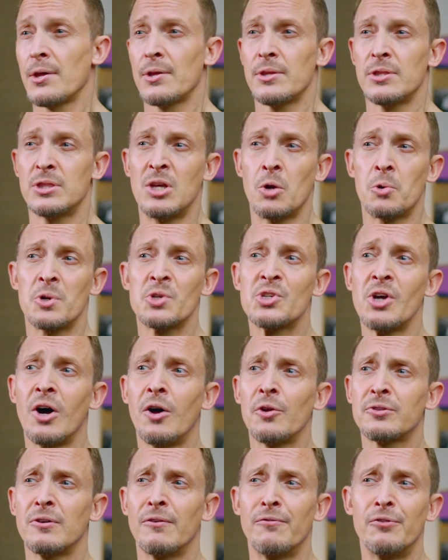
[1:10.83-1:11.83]
The
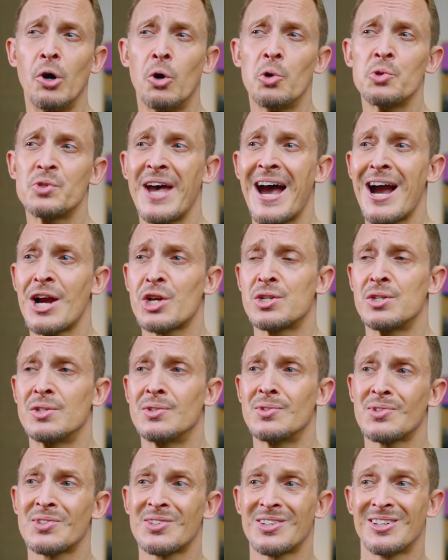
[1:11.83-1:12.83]
result of those
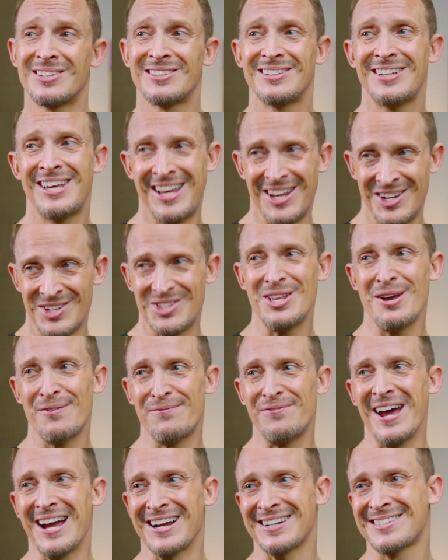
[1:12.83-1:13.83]
actions is the
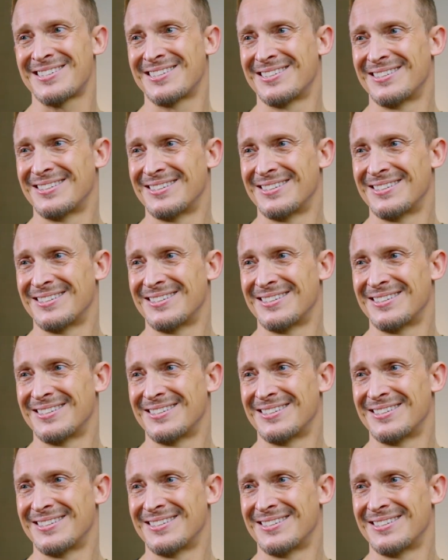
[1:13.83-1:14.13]
effect.